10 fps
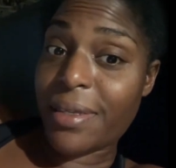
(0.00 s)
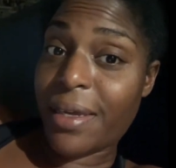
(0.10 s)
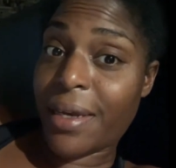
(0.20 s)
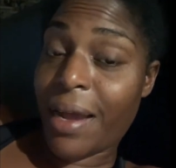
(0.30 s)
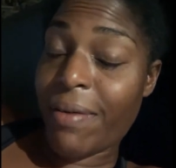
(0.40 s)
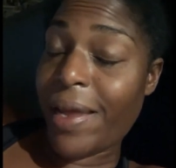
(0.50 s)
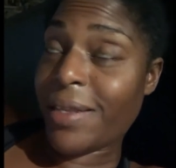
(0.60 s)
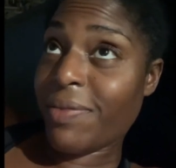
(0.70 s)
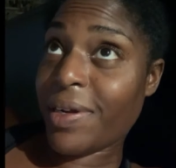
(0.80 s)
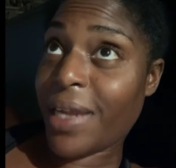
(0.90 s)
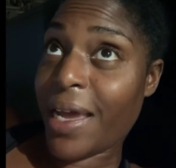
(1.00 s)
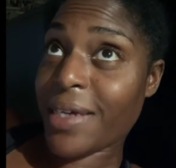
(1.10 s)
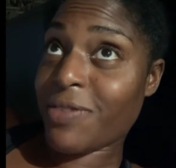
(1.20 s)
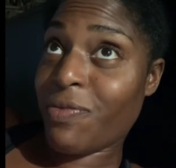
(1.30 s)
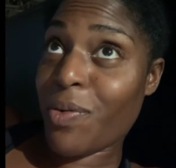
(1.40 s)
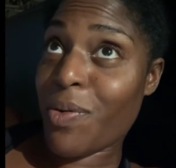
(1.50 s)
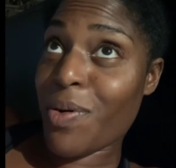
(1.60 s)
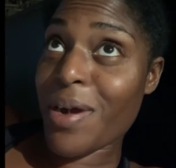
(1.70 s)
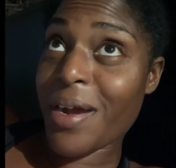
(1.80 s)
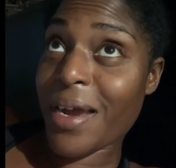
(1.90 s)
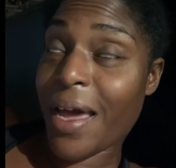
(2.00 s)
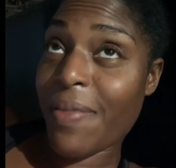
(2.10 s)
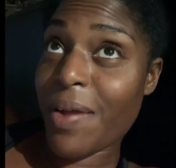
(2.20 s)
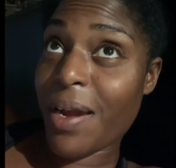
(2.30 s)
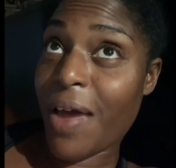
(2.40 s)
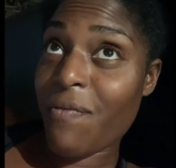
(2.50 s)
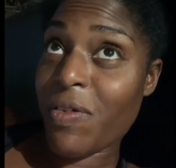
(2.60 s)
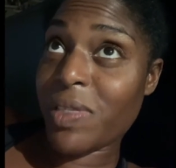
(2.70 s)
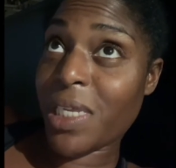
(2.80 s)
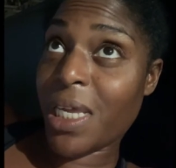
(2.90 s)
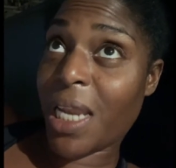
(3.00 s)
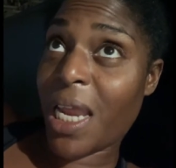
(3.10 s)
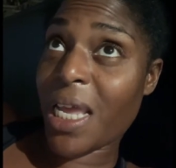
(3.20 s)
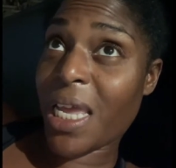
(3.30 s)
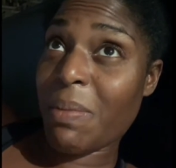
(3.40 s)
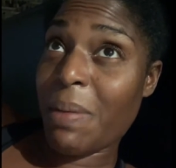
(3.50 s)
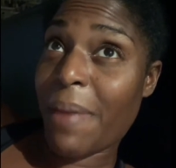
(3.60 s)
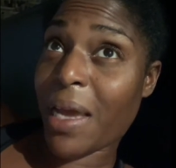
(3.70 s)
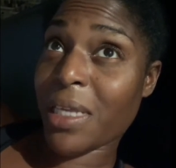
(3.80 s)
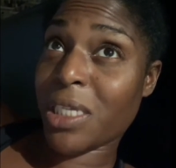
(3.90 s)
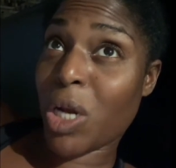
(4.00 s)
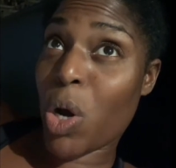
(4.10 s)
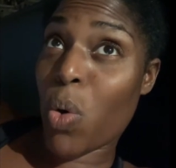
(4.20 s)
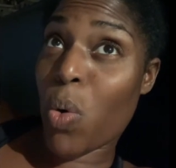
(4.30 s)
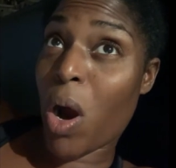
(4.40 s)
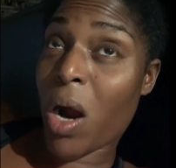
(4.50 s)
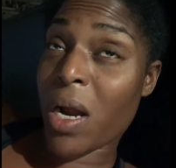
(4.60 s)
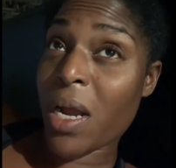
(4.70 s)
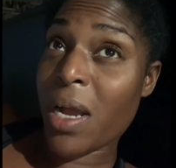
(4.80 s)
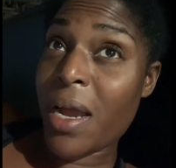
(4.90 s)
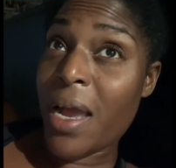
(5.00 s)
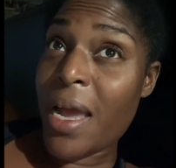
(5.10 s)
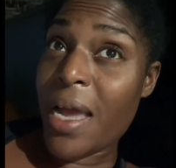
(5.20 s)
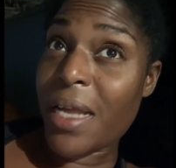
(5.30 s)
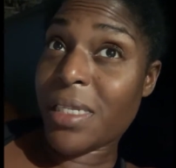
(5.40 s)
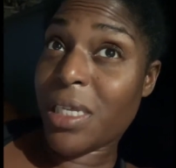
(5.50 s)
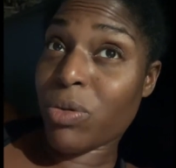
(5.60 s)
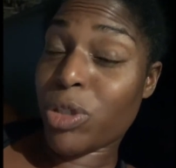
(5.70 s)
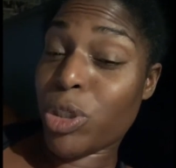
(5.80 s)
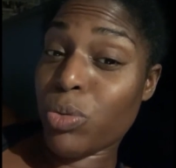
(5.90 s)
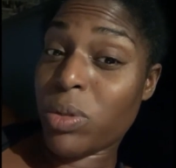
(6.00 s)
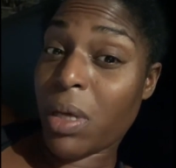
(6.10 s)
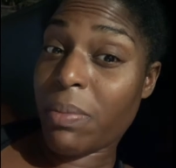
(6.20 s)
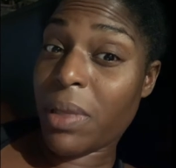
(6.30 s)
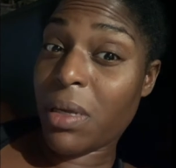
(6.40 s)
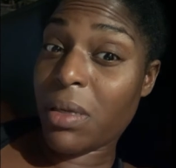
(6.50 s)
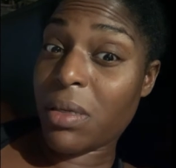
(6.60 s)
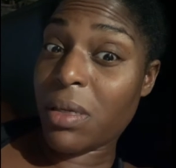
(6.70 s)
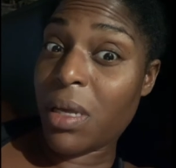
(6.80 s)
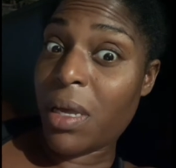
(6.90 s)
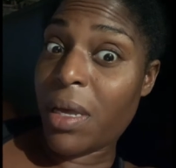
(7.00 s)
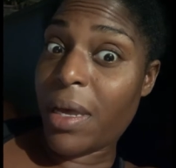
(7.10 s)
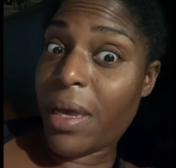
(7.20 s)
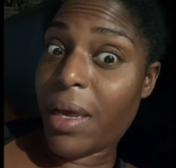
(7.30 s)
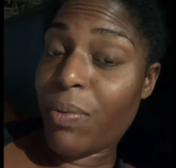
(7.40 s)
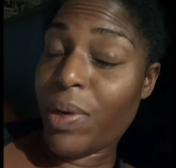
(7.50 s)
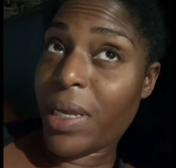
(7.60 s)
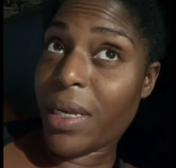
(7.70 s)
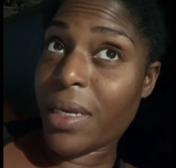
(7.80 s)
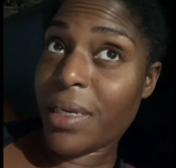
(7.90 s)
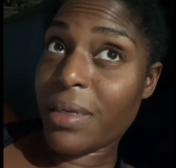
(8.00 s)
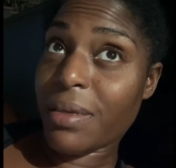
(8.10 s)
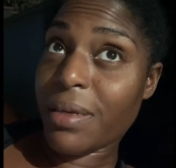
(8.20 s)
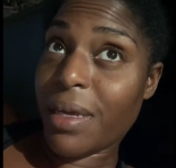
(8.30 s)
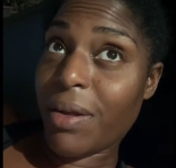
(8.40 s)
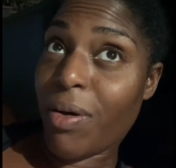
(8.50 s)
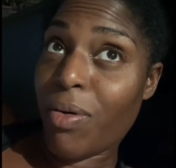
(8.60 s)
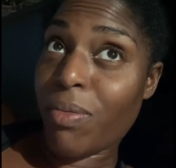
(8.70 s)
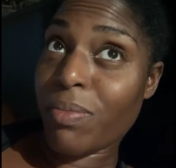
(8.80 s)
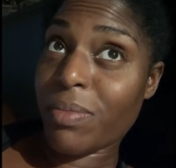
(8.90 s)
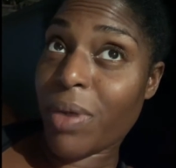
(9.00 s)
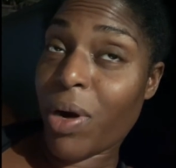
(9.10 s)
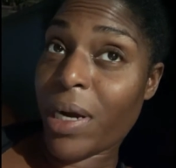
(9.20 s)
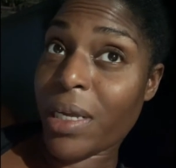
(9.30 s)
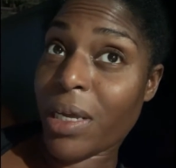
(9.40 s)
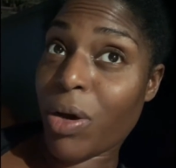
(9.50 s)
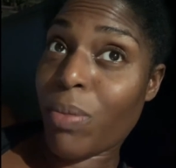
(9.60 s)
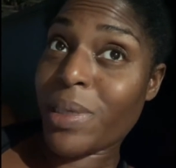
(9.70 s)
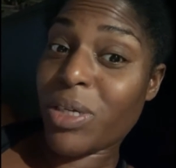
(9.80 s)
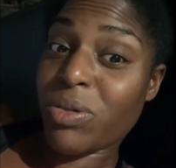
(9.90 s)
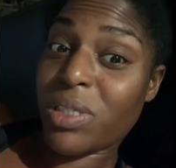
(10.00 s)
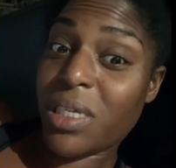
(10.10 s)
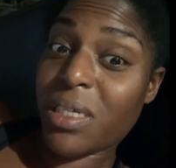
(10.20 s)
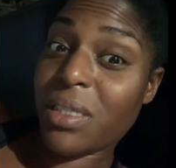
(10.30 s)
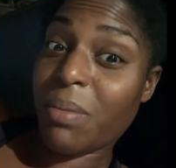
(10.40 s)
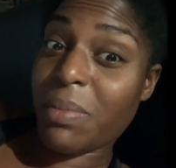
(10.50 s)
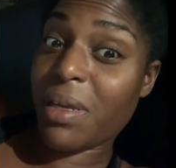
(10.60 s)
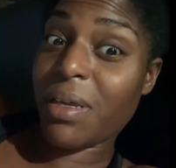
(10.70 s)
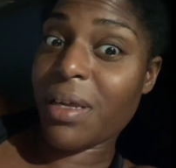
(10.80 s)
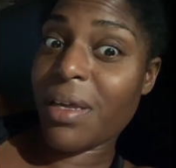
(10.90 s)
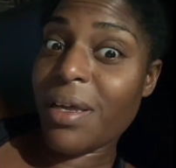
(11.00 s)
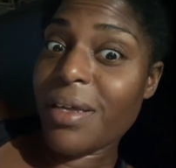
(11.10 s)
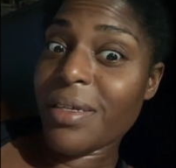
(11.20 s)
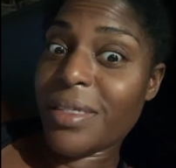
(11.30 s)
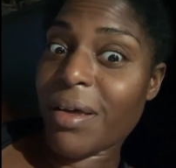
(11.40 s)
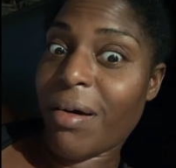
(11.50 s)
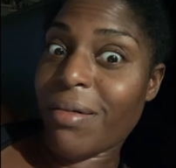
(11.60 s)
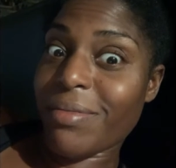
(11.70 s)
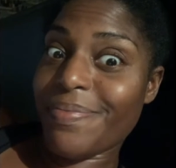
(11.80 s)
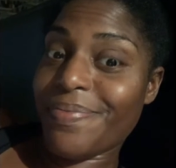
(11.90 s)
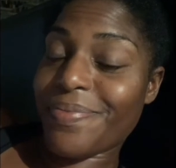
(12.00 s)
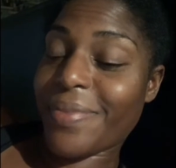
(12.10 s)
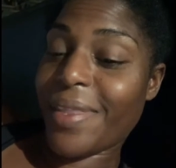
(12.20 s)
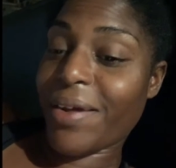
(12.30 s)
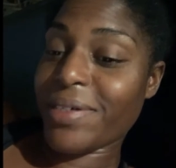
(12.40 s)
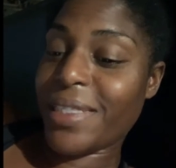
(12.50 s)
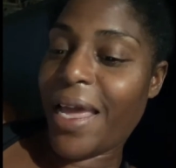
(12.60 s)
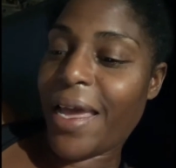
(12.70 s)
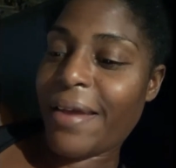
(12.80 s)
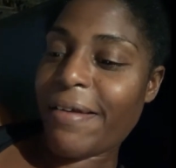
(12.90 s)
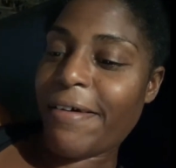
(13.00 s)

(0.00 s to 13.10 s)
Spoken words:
And I had to relax I got there at 9:15. They didn't get me back into the OR until 2 something. And we didn't get home, or I didn't get home until 6 something. So there's that.